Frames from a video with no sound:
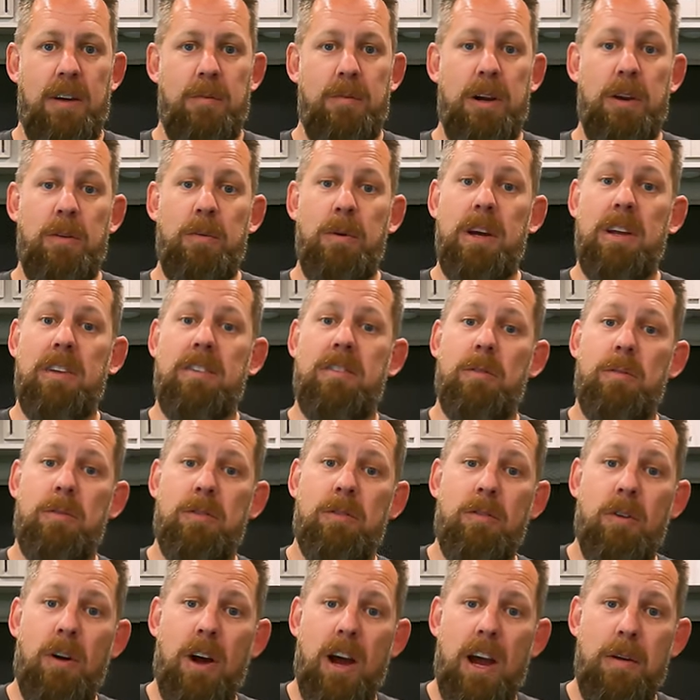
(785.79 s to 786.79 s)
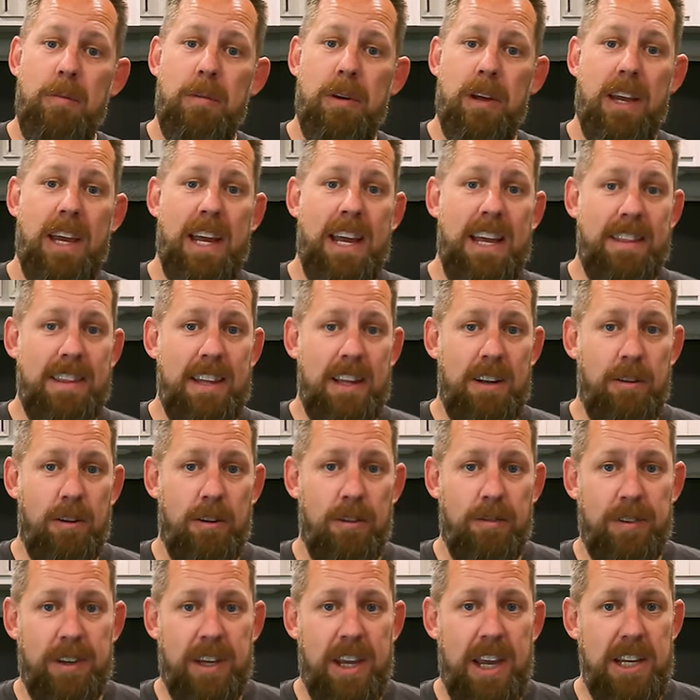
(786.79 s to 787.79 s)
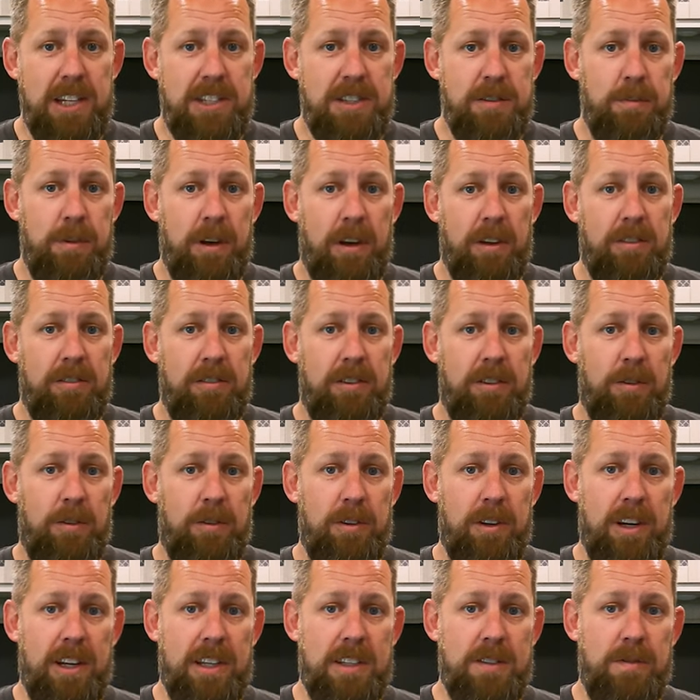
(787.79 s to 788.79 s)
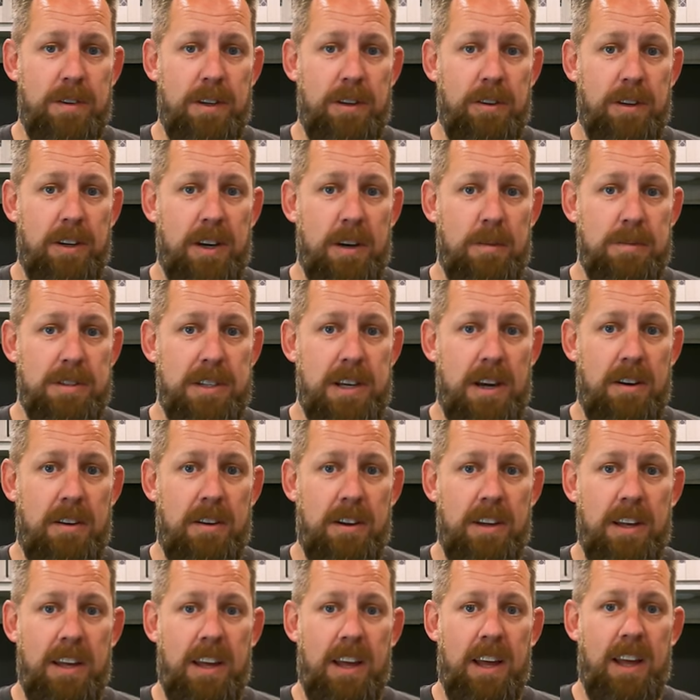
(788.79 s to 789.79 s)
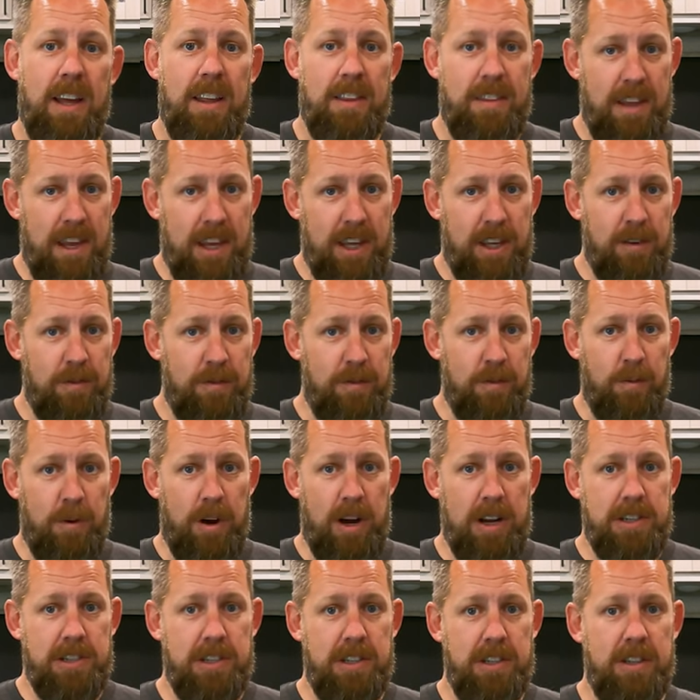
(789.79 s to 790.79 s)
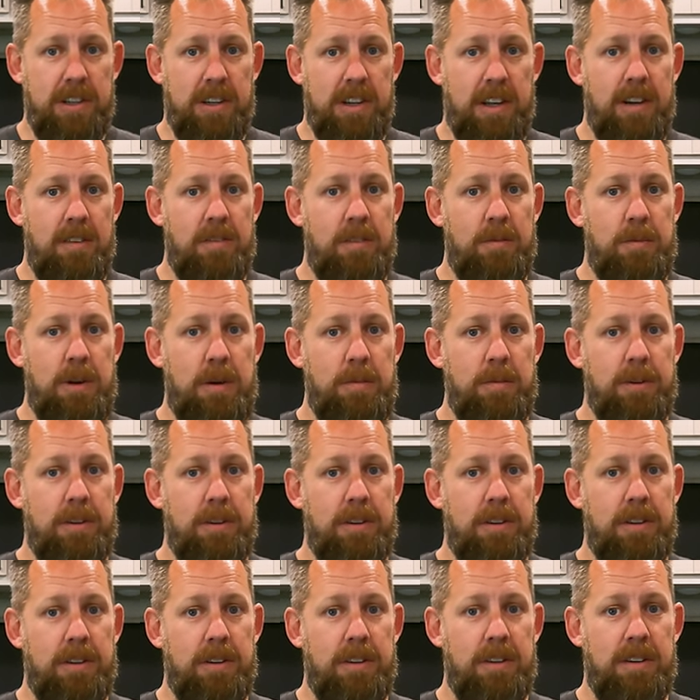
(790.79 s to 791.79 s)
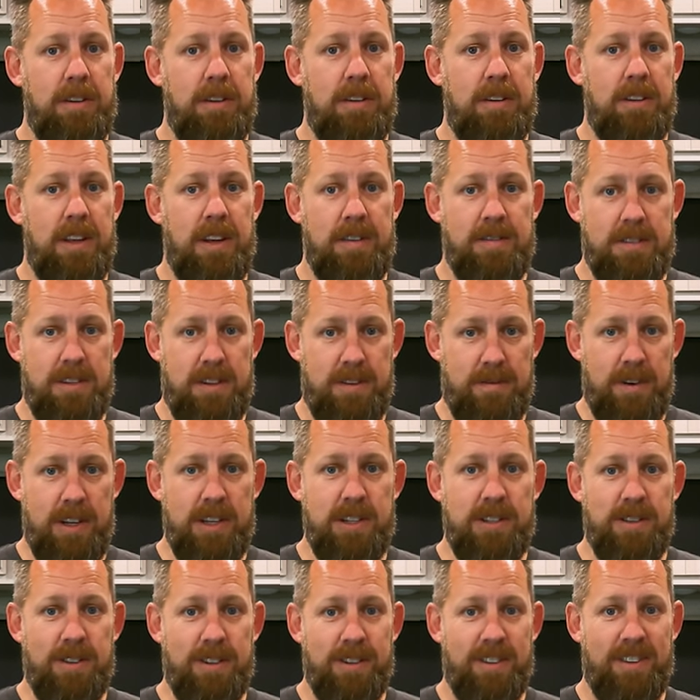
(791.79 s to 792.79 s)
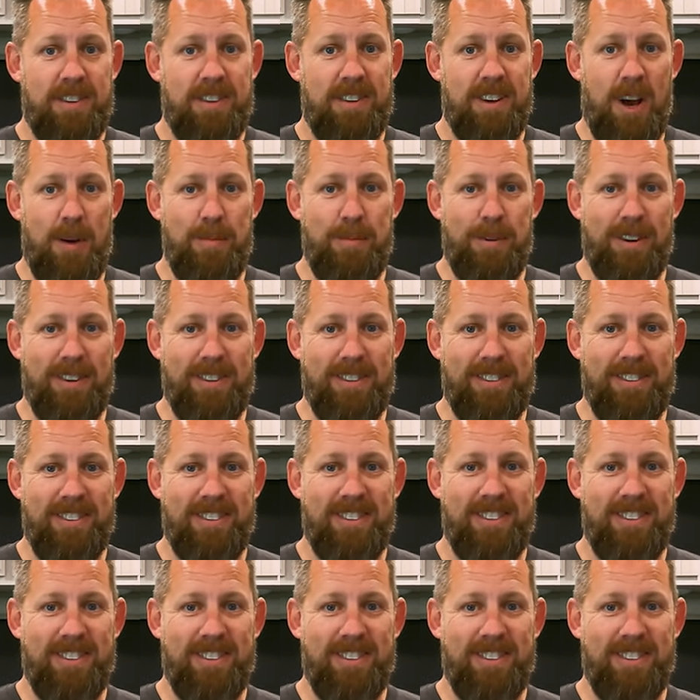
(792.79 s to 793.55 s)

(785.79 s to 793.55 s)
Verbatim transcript: But anyway, subscribe, hit that notification bell so you know when the next video comes out. Thank you for watching, and remember, life's an adventure. Up on.